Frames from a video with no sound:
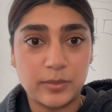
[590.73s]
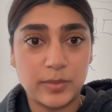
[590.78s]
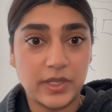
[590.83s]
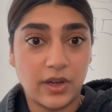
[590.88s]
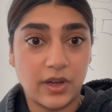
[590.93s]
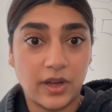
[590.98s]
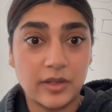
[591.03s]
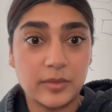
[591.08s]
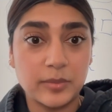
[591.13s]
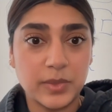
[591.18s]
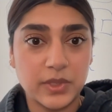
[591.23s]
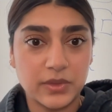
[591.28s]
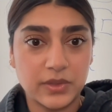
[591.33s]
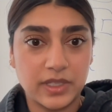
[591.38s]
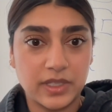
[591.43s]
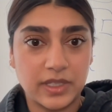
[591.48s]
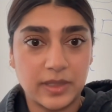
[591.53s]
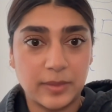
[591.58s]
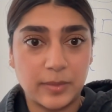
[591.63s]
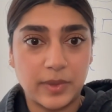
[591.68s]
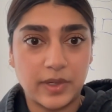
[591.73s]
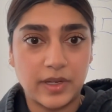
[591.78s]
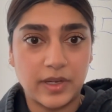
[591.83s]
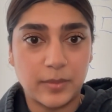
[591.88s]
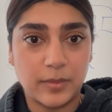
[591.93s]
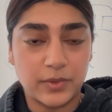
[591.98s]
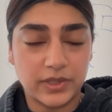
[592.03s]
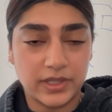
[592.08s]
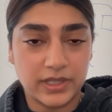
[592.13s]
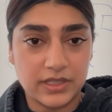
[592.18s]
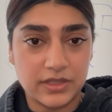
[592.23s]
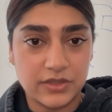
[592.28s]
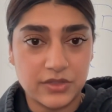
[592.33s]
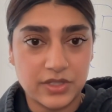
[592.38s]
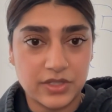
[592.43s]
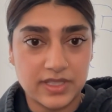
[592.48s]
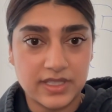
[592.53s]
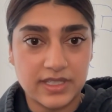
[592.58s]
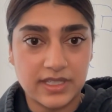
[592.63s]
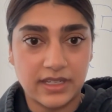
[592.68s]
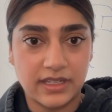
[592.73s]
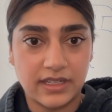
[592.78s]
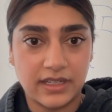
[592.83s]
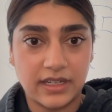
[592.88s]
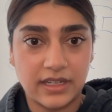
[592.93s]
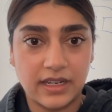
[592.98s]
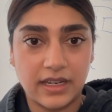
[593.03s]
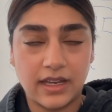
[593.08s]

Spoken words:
beyond beauty become really interesting.